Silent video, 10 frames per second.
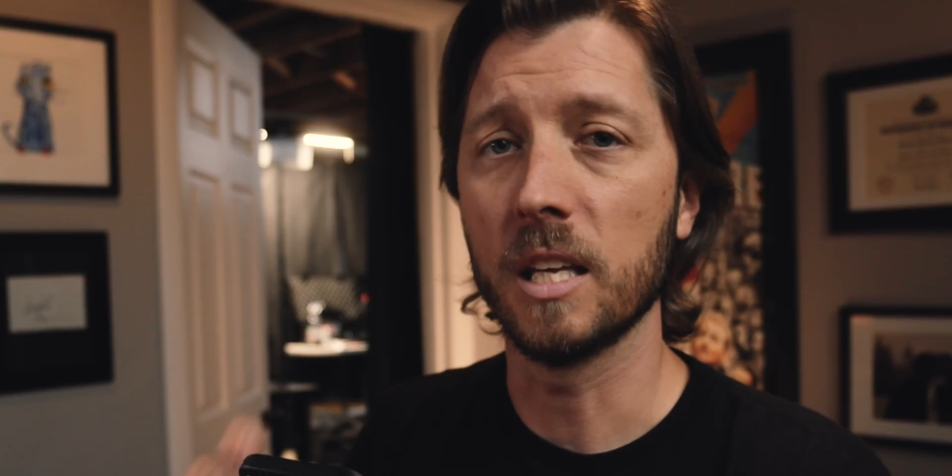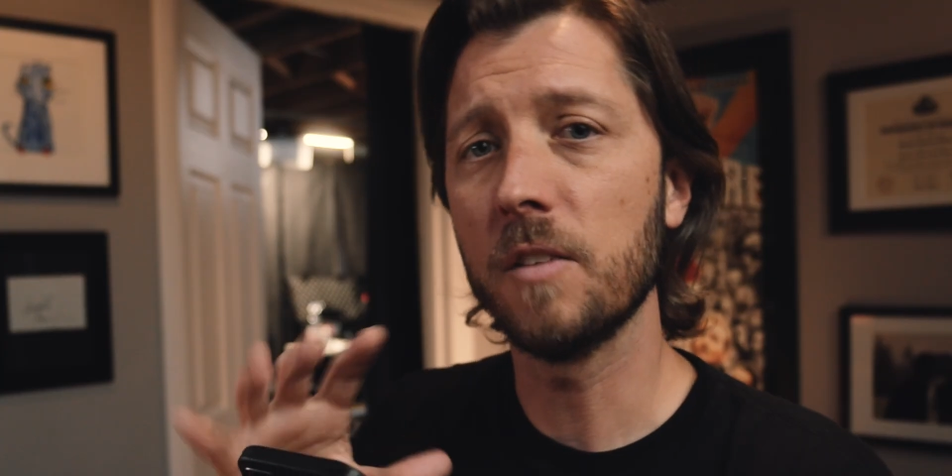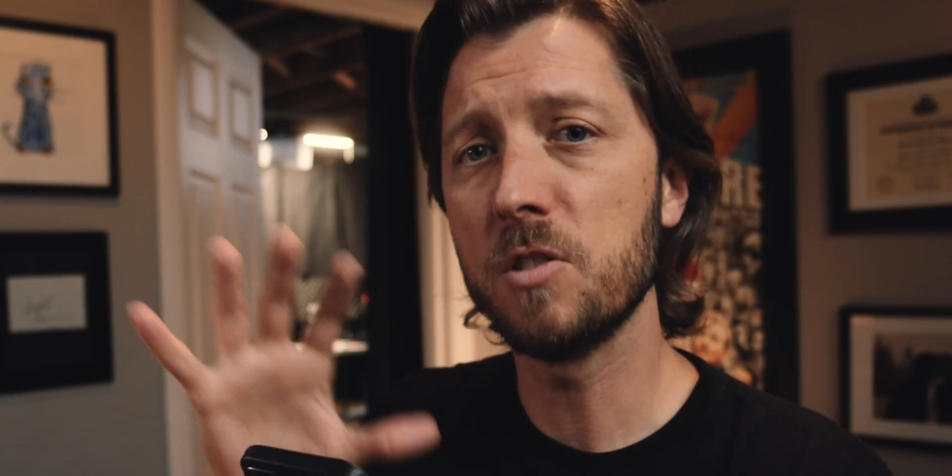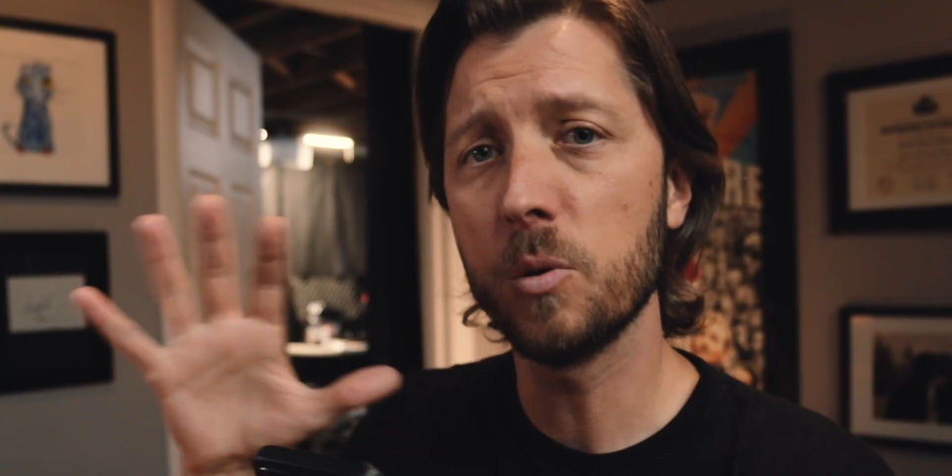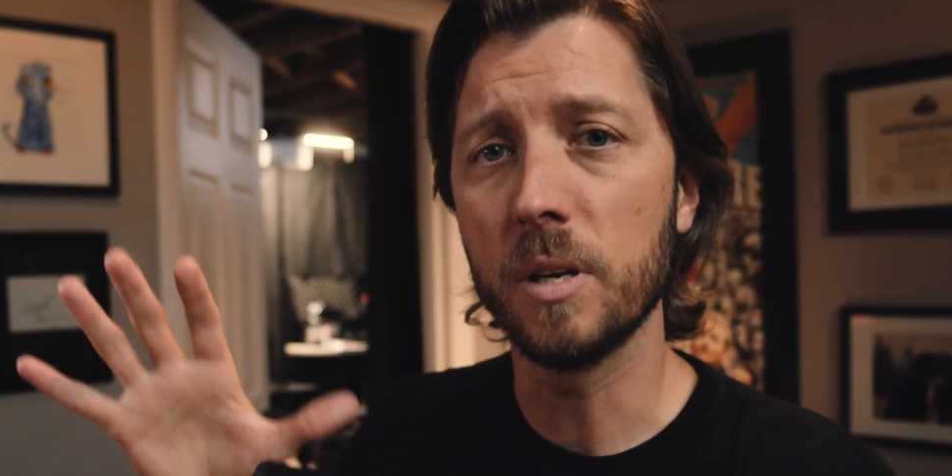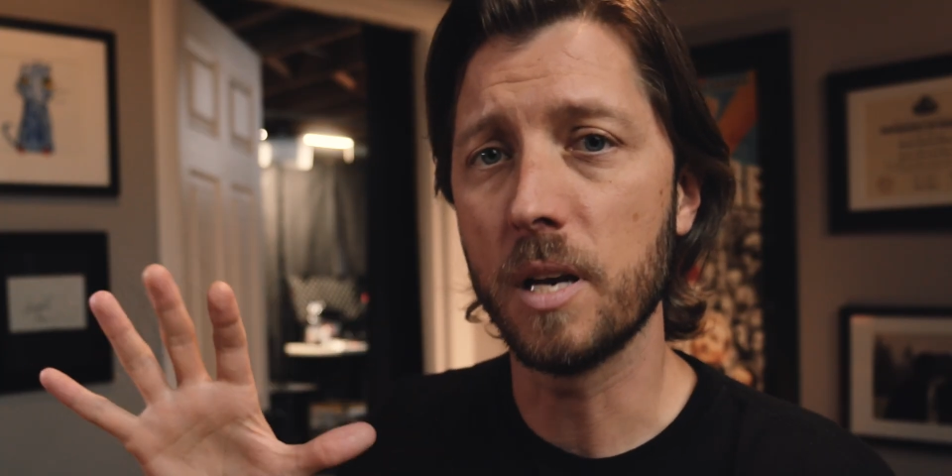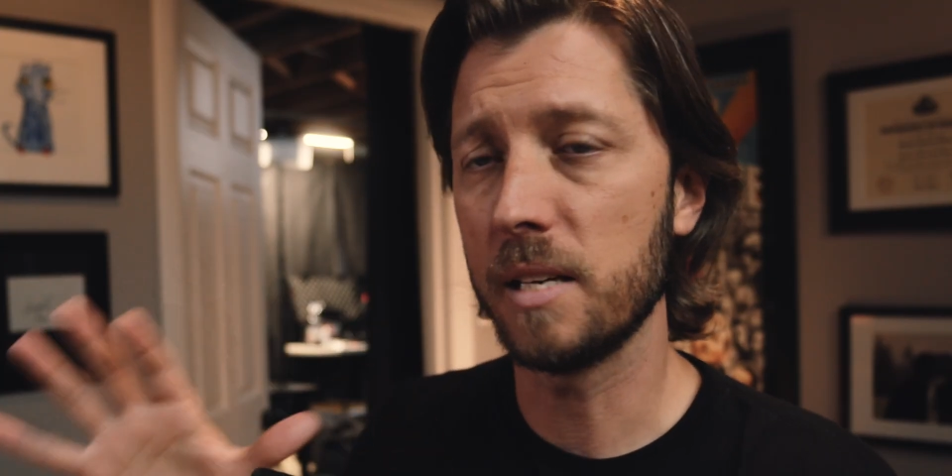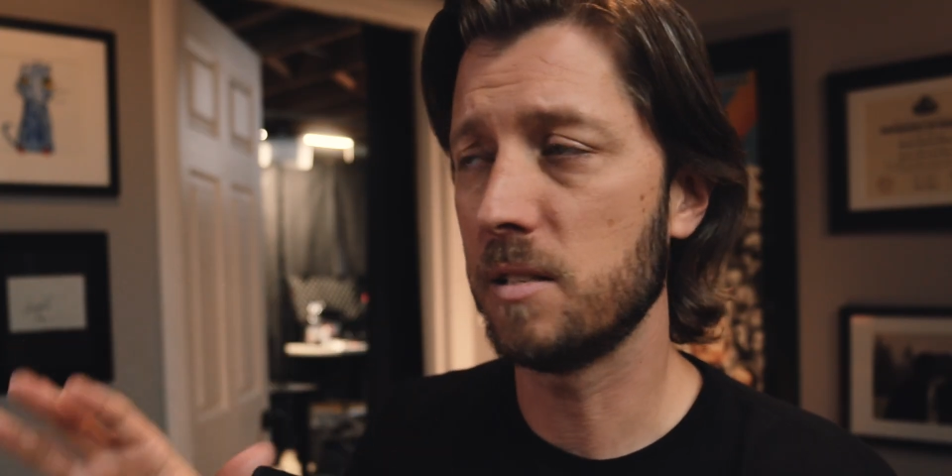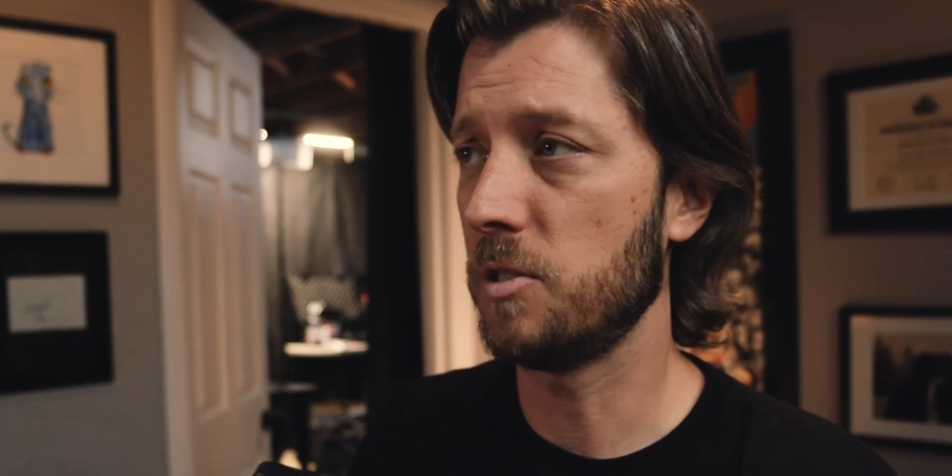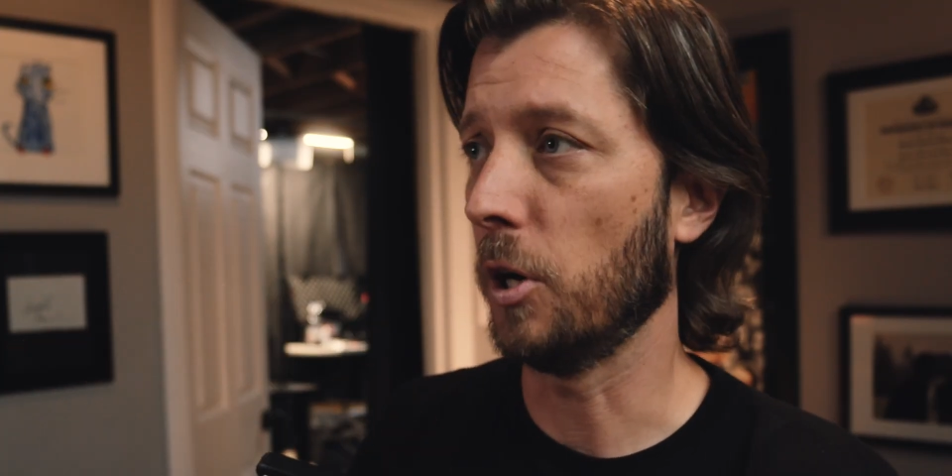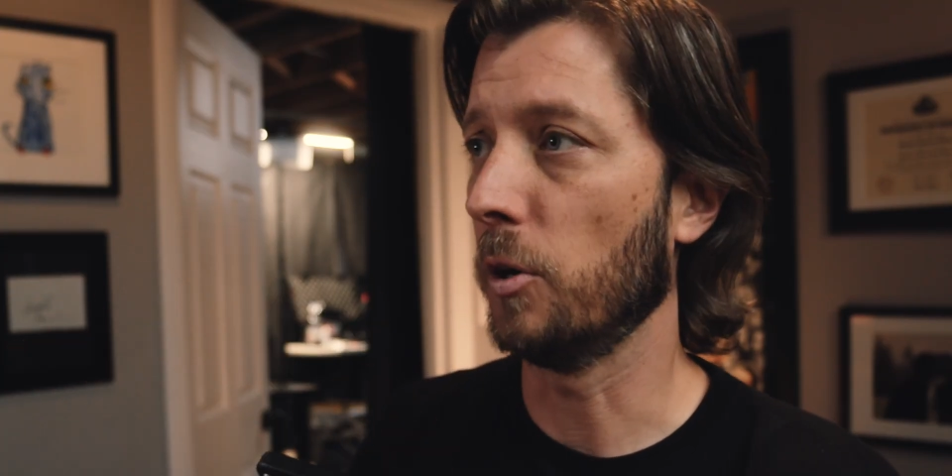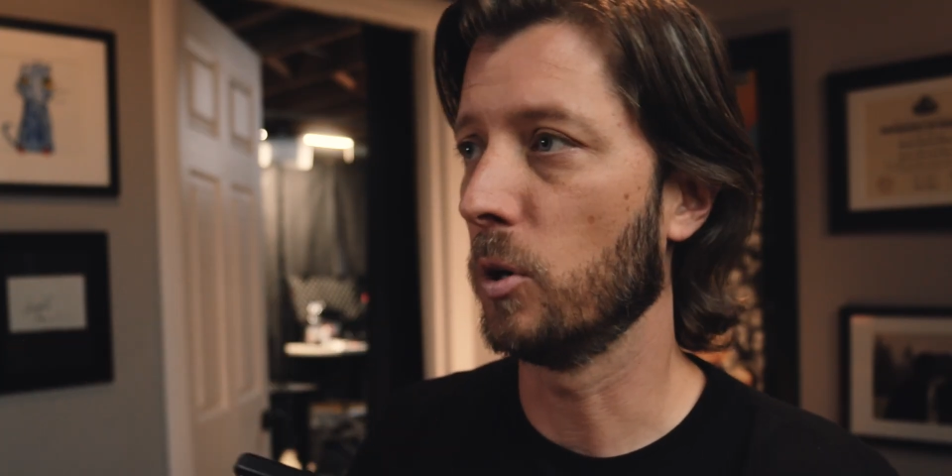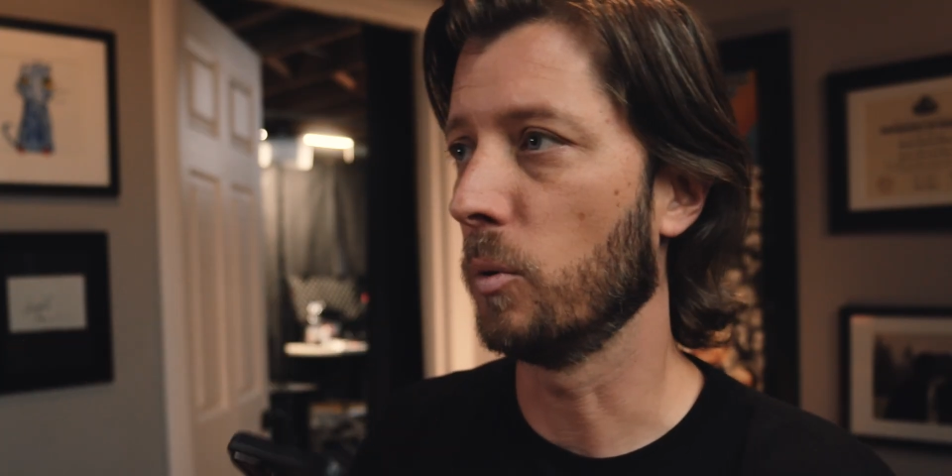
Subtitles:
and it gives you a nice stereo